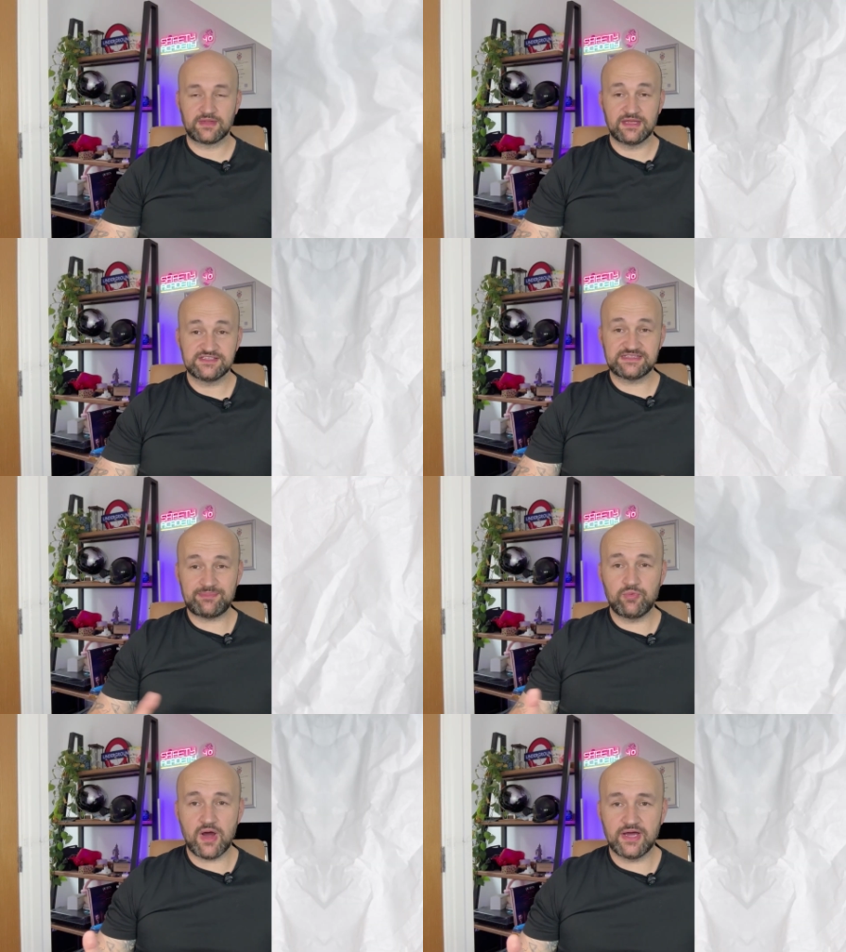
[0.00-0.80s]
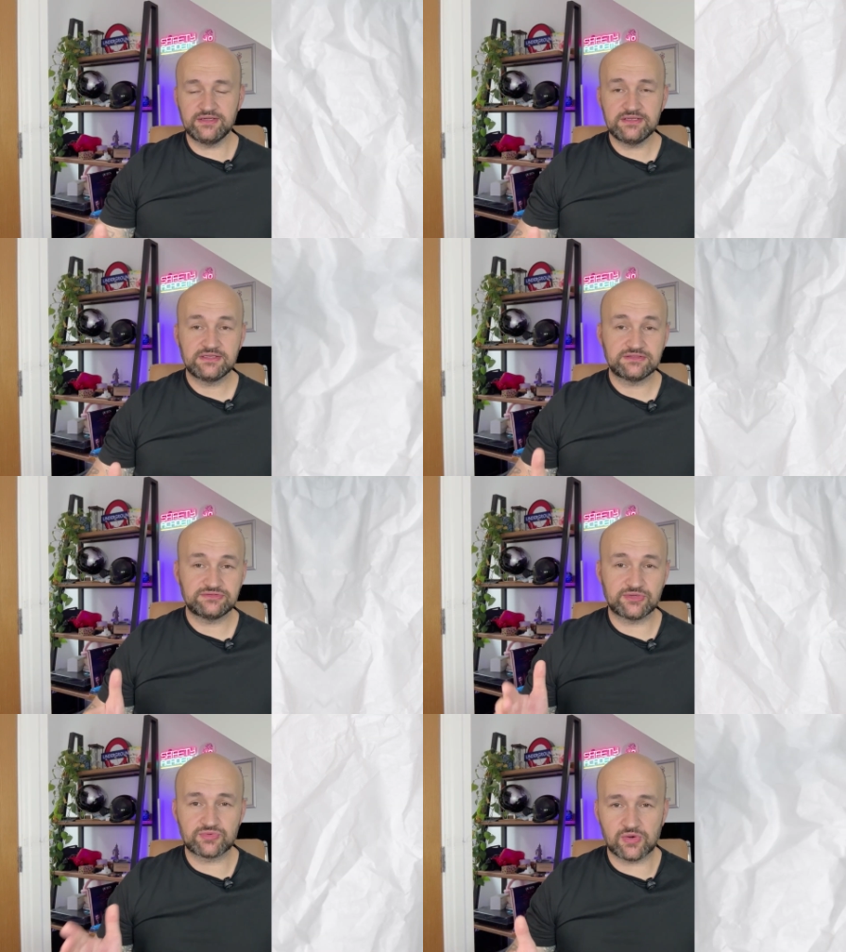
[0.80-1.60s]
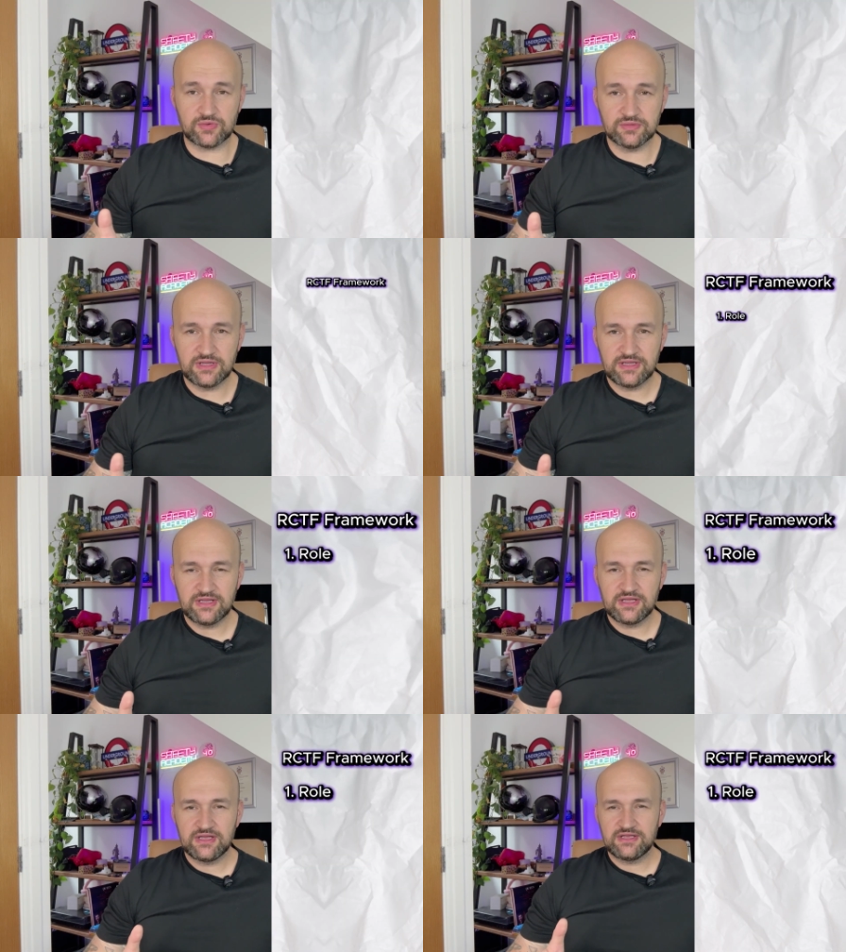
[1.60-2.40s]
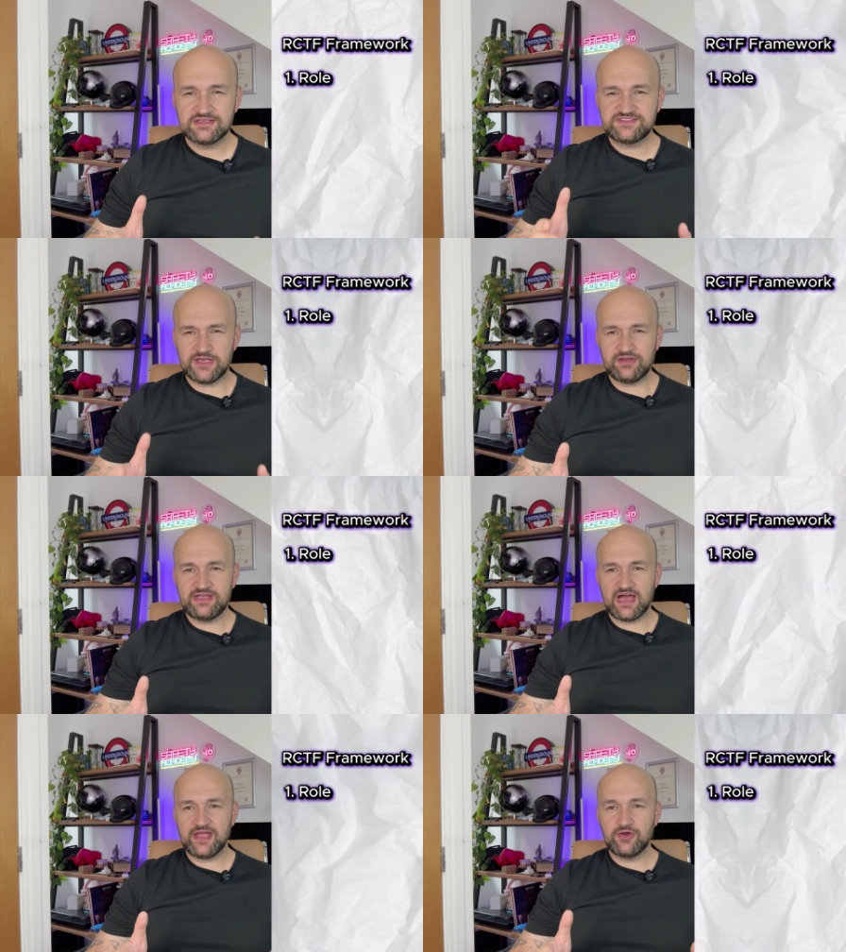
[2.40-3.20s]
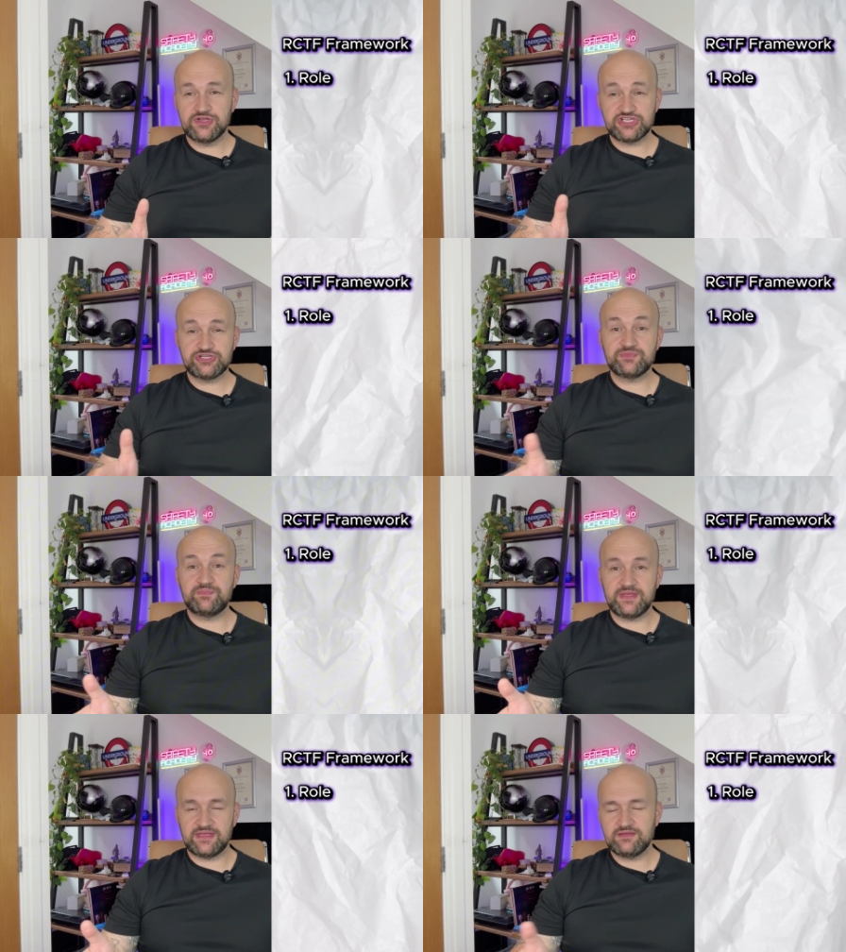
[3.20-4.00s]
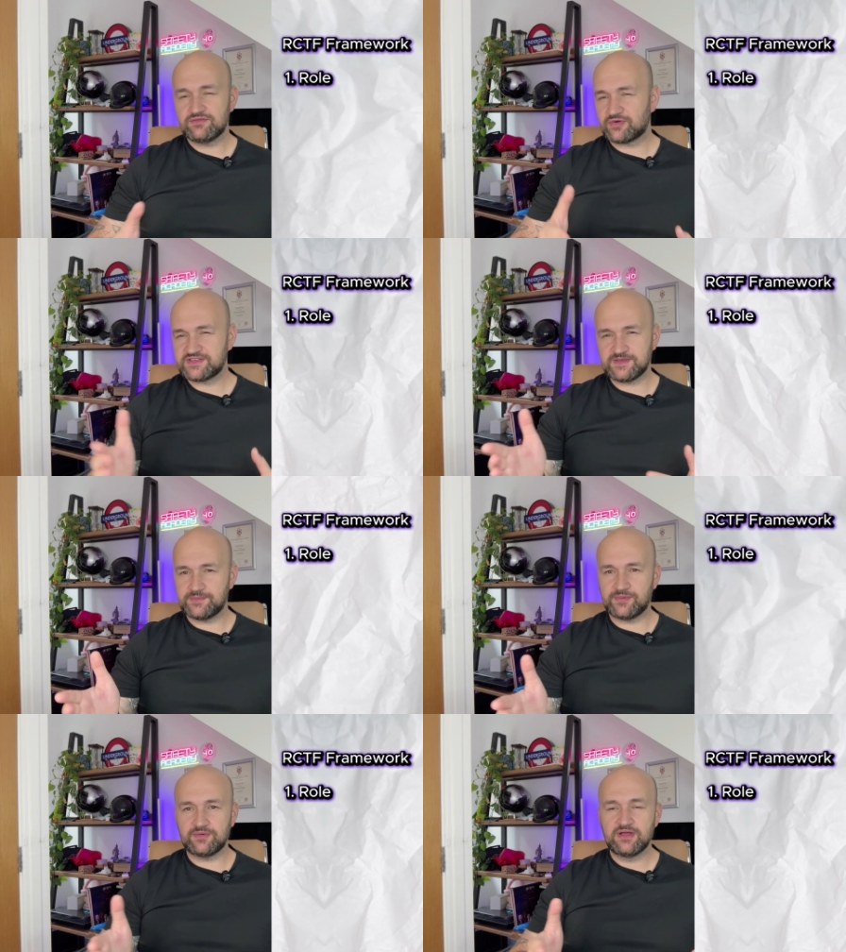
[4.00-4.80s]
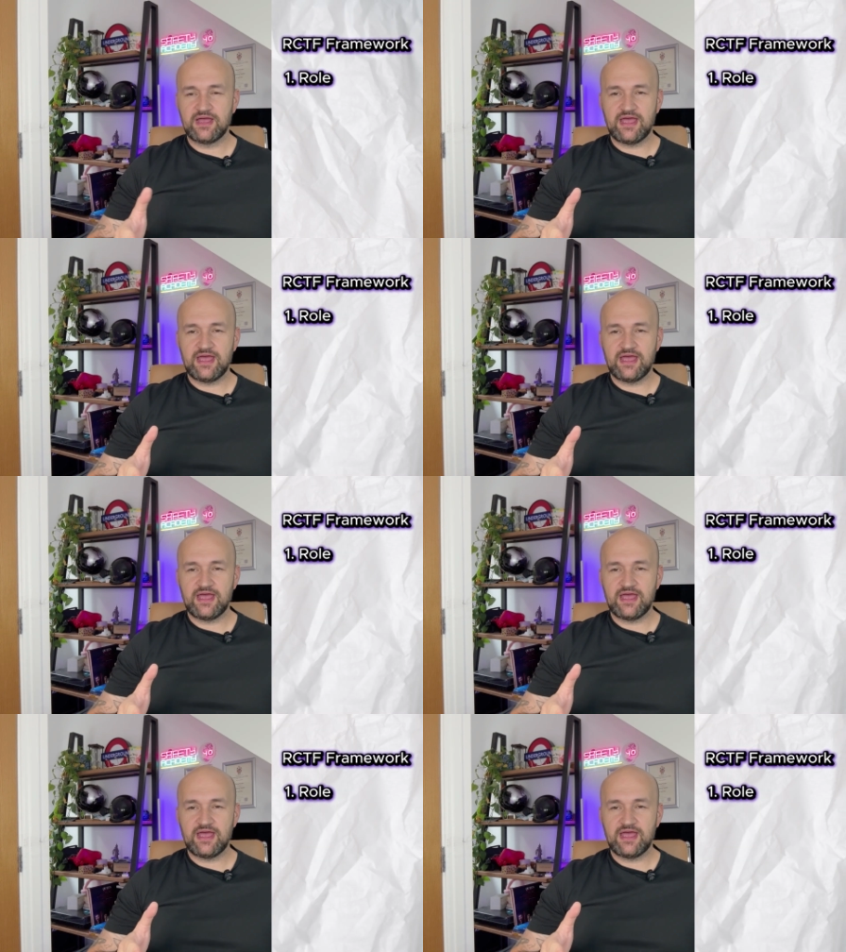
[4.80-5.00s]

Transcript: Step one, the role, Tell AI who you should be, for example,